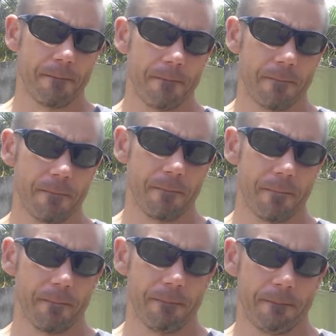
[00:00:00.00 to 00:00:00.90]

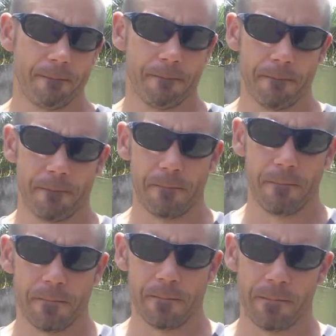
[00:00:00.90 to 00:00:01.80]

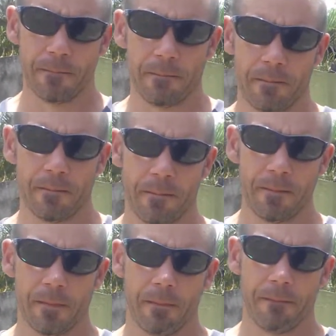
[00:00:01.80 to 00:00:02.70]

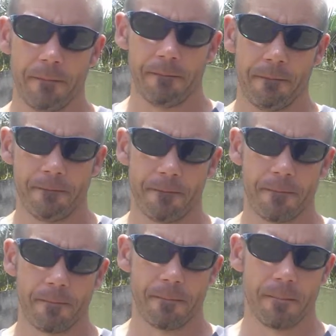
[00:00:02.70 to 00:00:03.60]

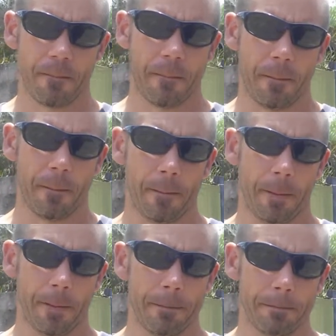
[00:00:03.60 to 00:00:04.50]

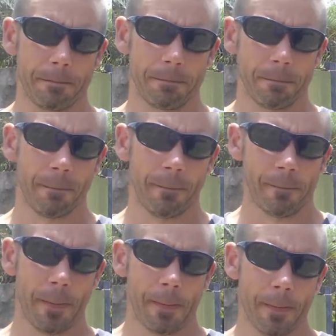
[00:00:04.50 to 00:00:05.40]

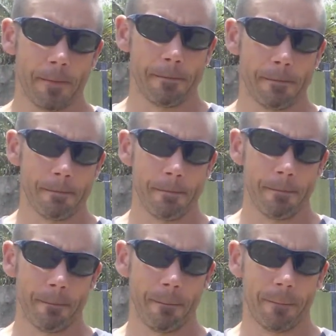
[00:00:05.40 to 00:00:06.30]

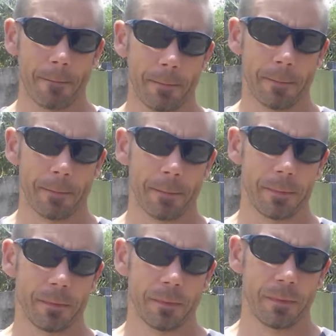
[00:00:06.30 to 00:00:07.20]

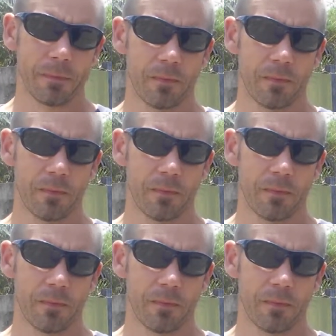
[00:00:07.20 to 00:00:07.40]
(silent)